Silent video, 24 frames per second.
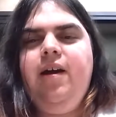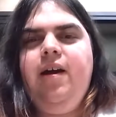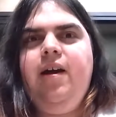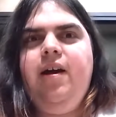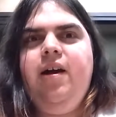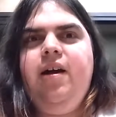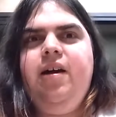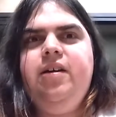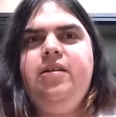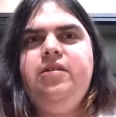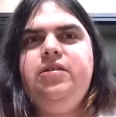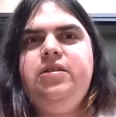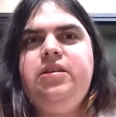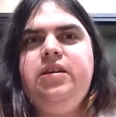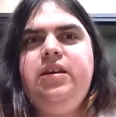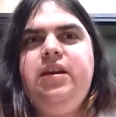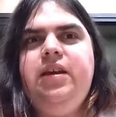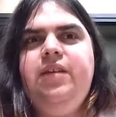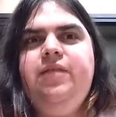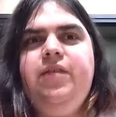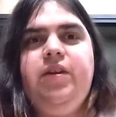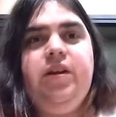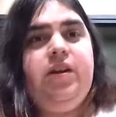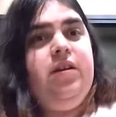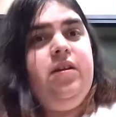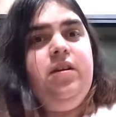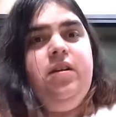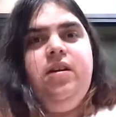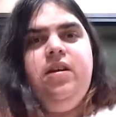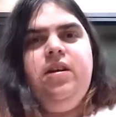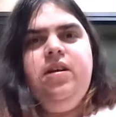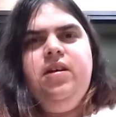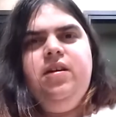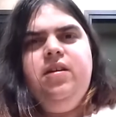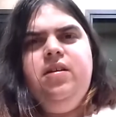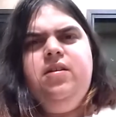She even
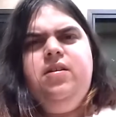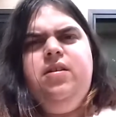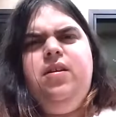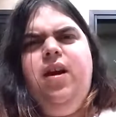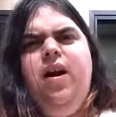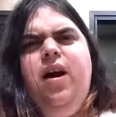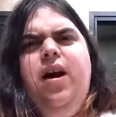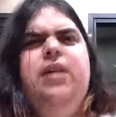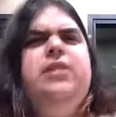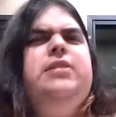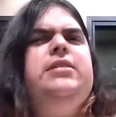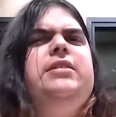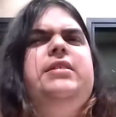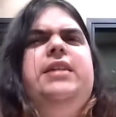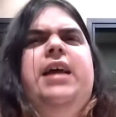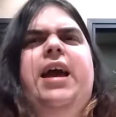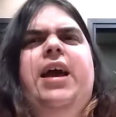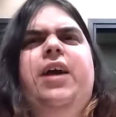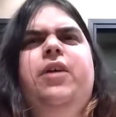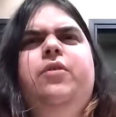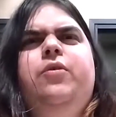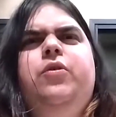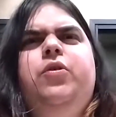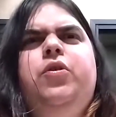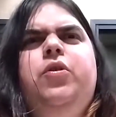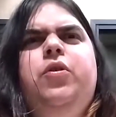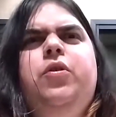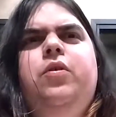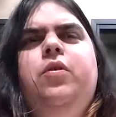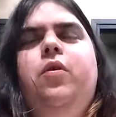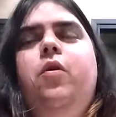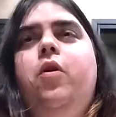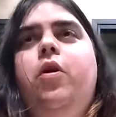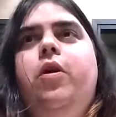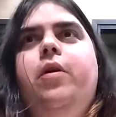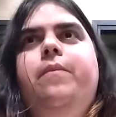talks down to,
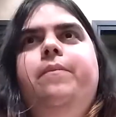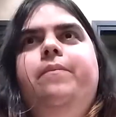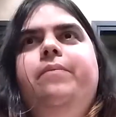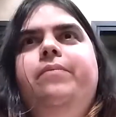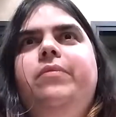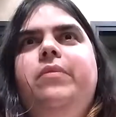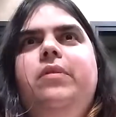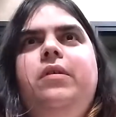or